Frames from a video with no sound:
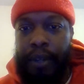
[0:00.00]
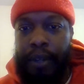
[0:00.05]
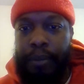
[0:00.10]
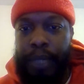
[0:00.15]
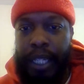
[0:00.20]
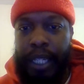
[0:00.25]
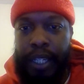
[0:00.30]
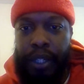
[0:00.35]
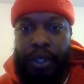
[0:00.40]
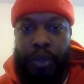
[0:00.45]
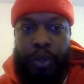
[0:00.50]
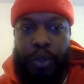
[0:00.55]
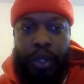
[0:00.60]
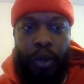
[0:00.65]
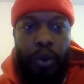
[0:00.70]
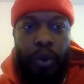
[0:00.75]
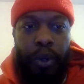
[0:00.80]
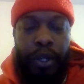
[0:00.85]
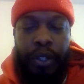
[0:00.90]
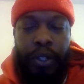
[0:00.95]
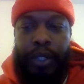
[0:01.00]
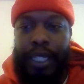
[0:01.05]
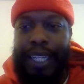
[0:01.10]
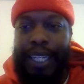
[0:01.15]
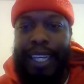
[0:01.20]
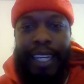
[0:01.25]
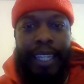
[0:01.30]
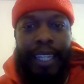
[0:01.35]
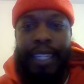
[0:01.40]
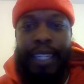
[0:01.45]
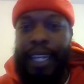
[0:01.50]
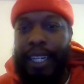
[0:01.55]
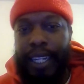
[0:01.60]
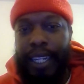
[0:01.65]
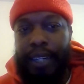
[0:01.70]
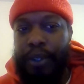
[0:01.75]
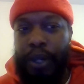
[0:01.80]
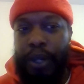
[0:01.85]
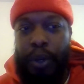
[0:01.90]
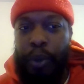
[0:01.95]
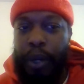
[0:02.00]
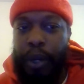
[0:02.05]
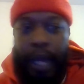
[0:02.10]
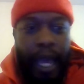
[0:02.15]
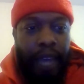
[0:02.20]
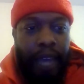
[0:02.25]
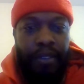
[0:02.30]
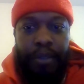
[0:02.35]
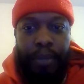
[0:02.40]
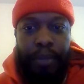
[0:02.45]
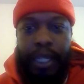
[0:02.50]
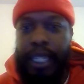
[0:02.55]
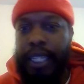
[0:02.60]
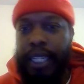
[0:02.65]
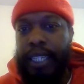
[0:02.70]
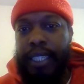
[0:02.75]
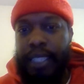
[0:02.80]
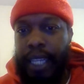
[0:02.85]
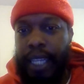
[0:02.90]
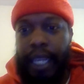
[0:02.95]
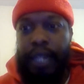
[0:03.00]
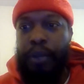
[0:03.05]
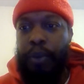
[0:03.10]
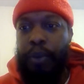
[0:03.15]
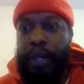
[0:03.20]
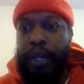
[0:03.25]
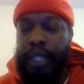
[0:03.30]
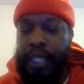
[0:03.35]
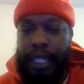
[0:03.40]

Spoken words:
deals with oil and land, they don't know where half the money is anyway.